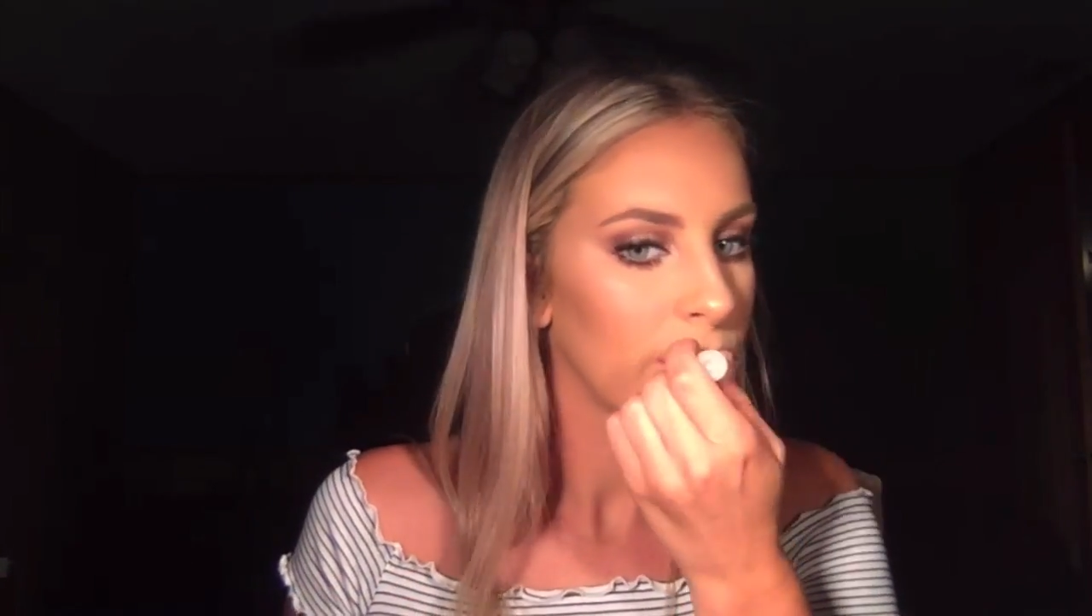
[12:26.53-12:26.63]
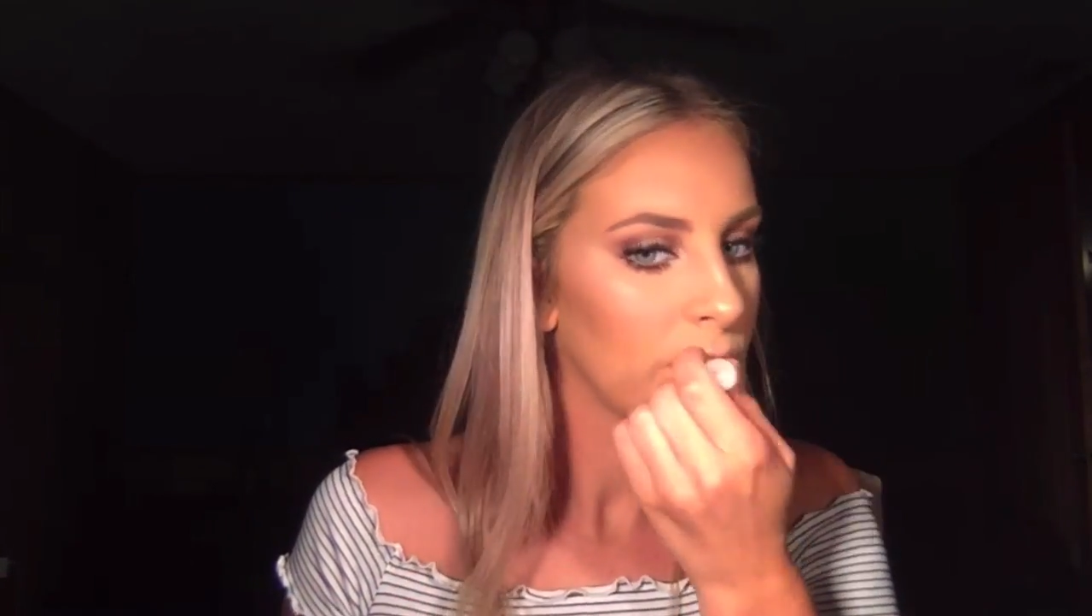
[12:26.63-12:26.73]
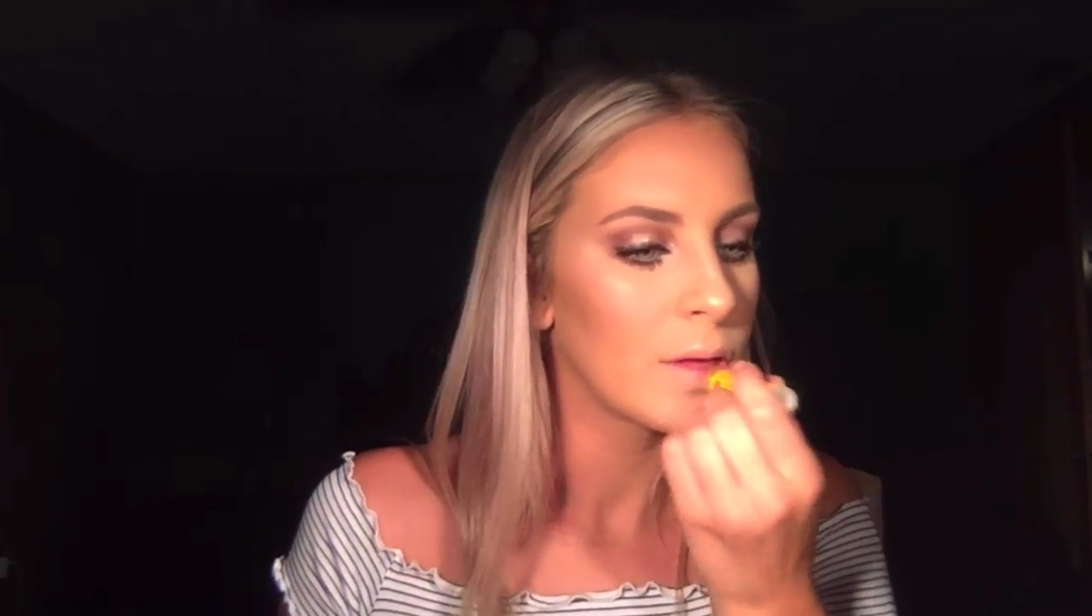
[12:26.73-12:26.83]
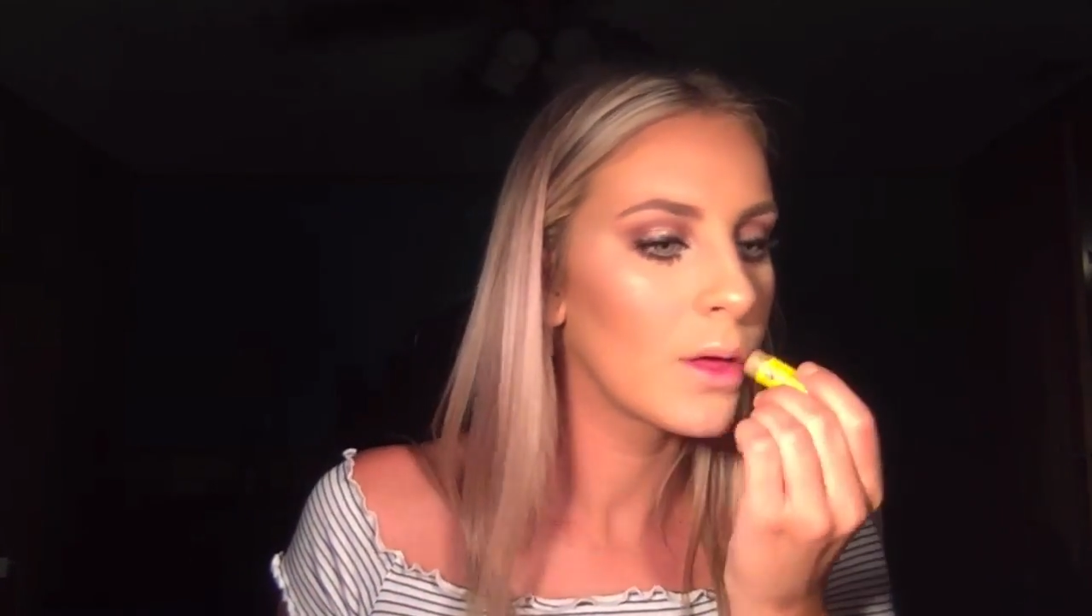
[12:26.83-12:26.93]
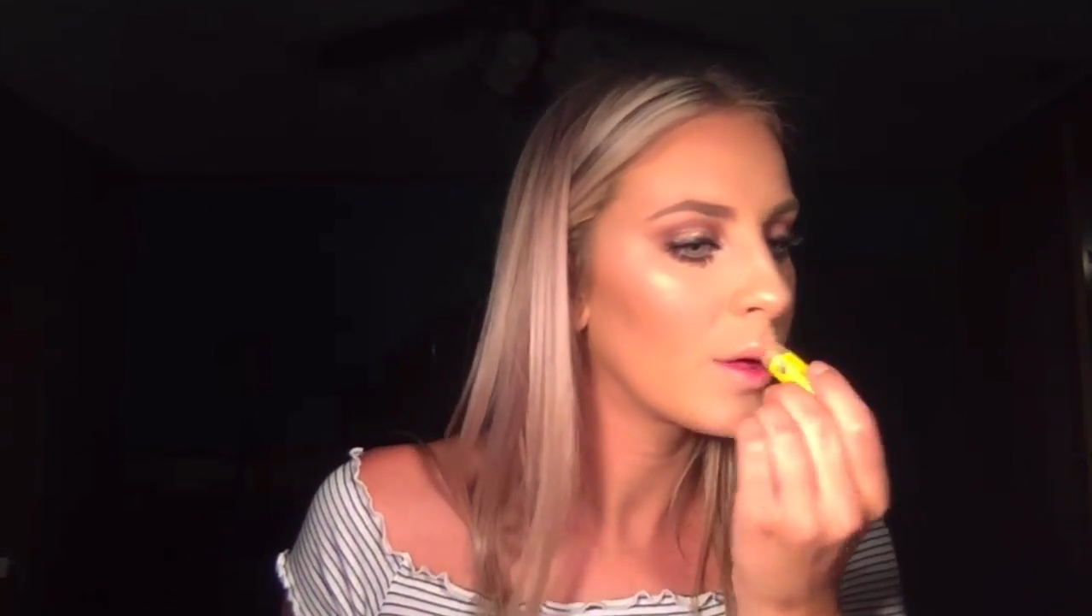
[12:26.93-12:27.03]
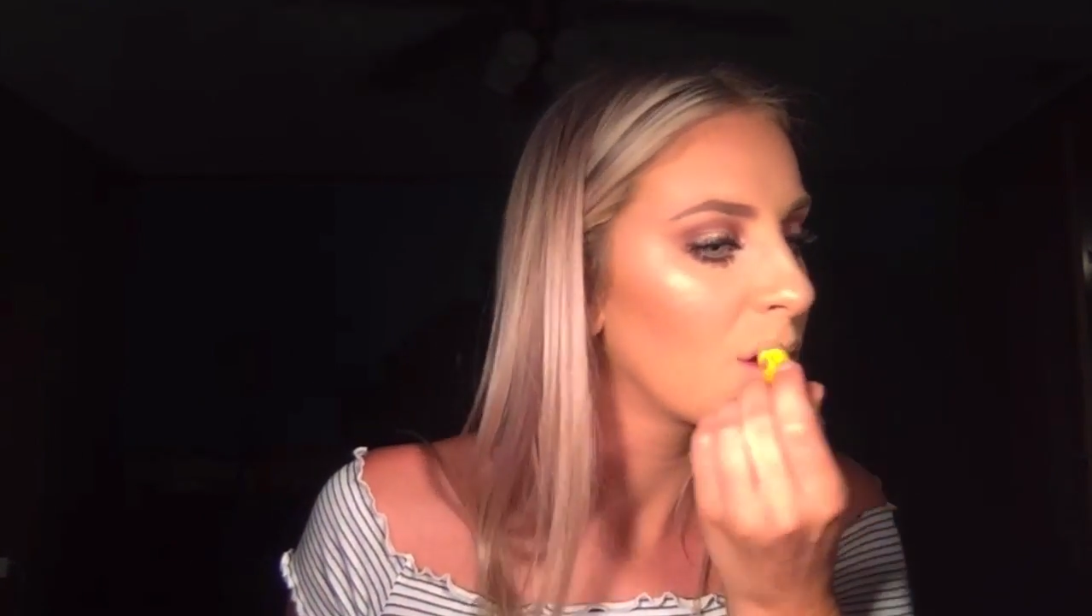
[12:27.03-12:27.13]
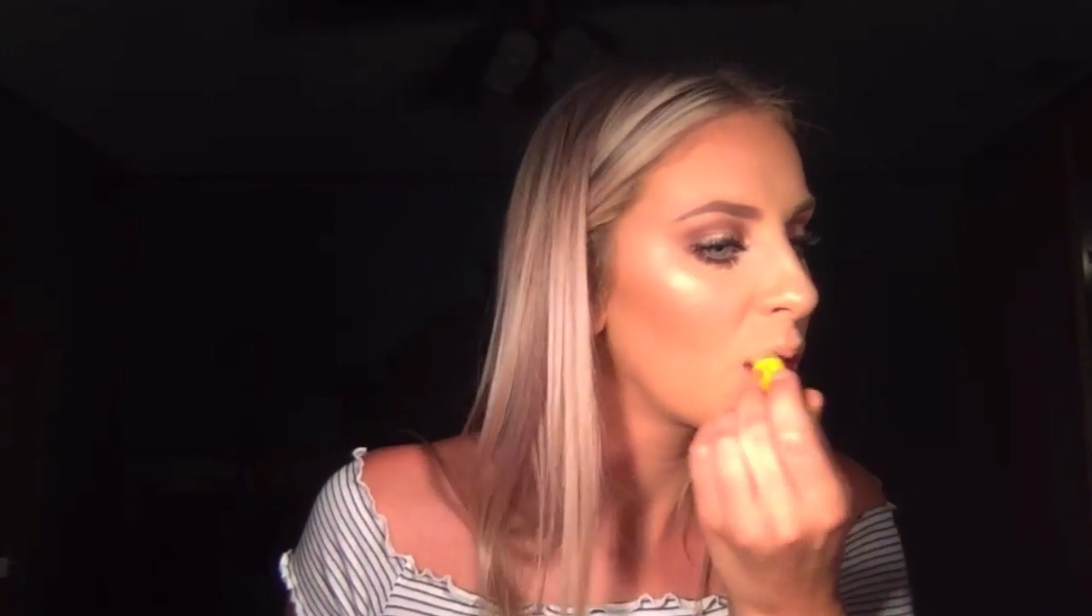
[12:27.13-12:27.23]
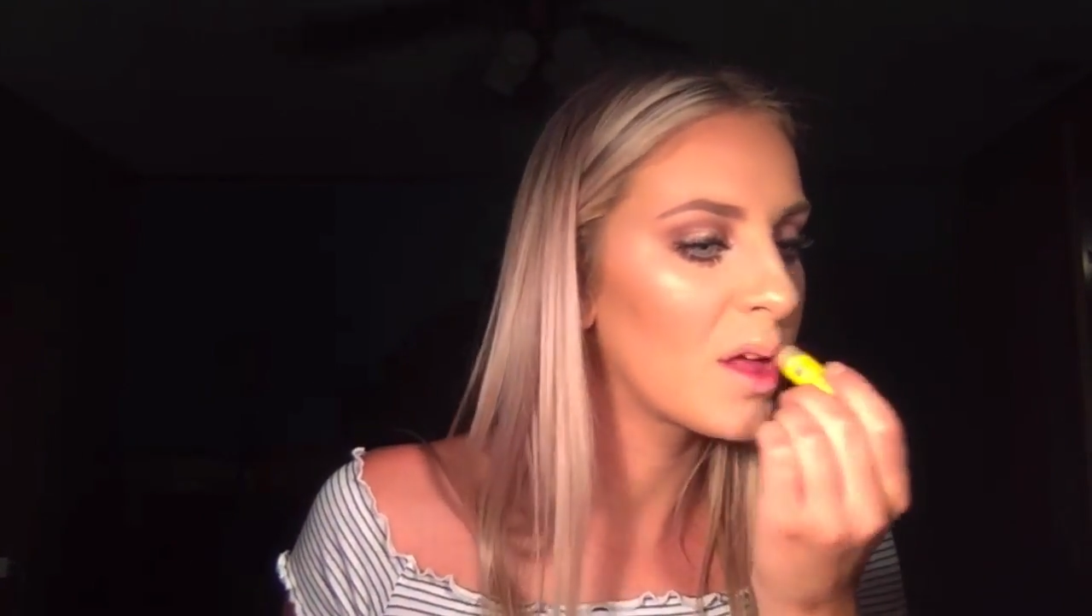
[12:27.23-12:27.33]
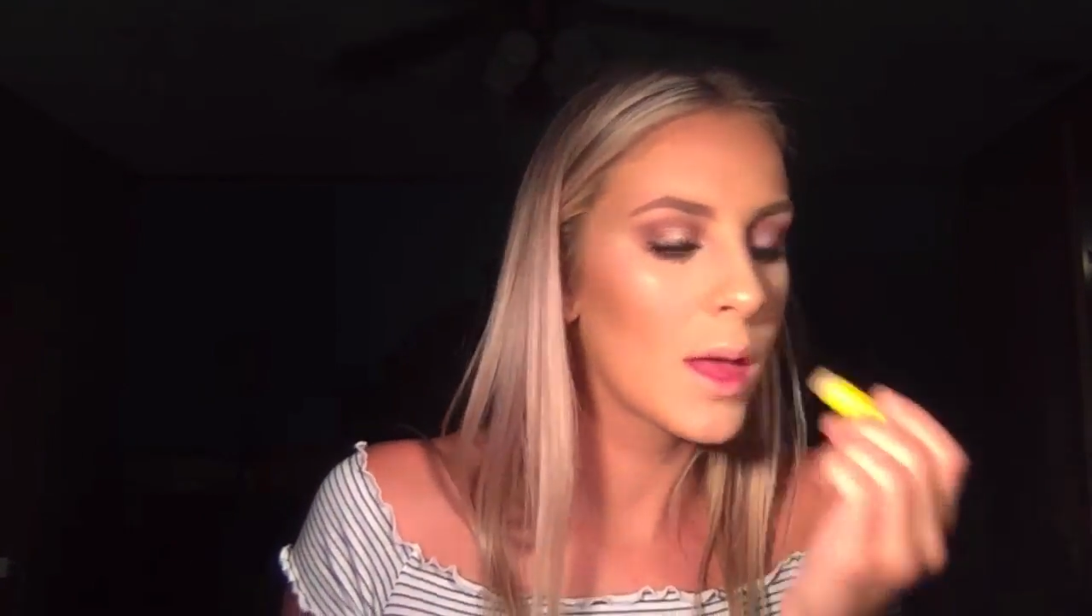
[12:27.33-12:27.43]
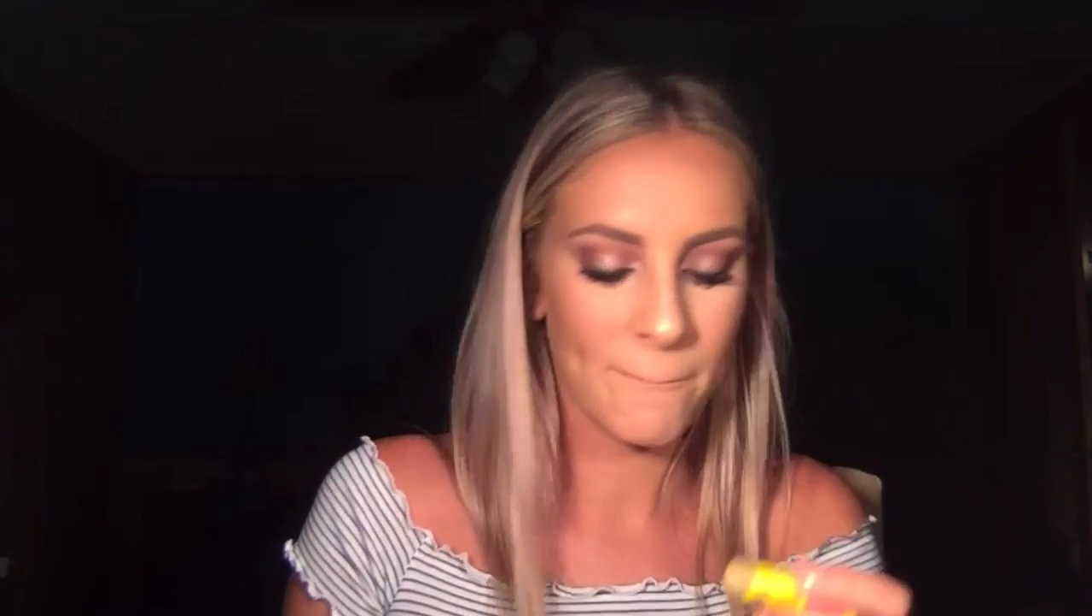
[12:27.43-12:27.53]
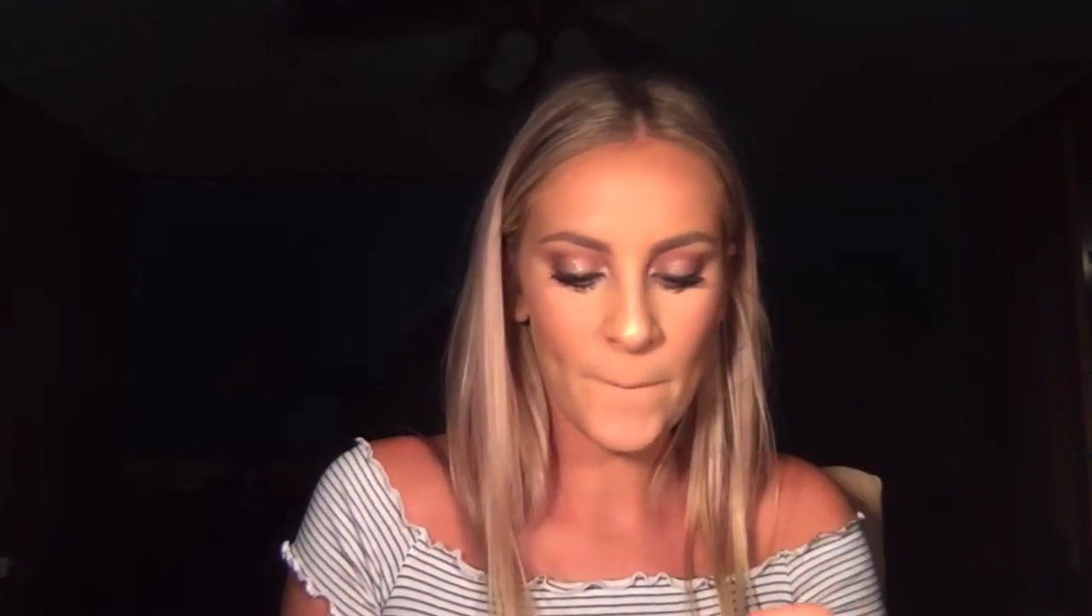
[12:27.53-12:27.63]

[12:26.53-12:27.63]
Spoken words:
Paradise.